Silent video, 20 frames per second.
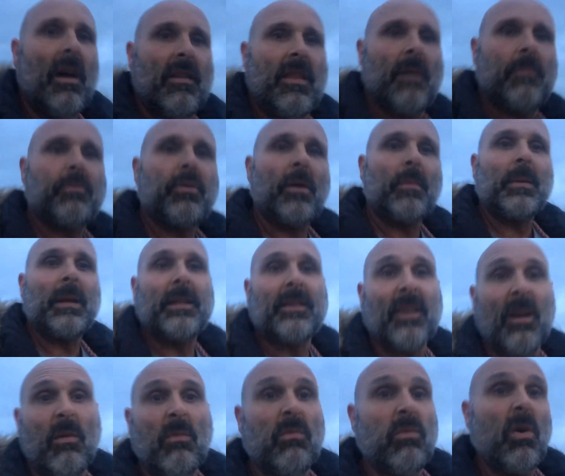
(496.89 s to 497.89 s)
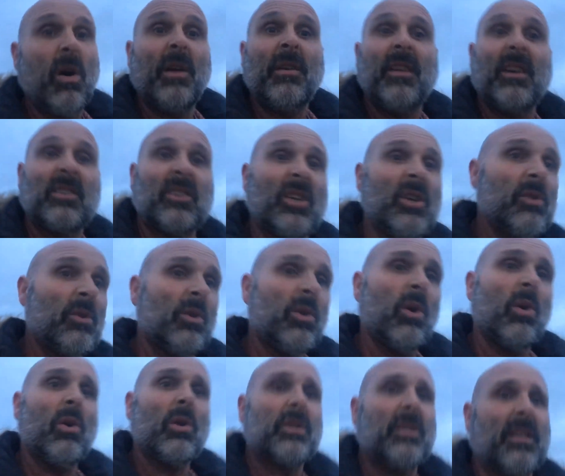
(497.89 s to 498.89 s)
They've probably done 1 or 2
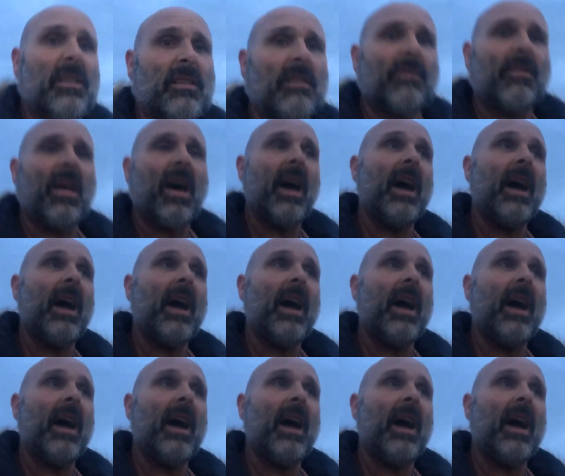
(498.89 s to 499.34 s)
courses of that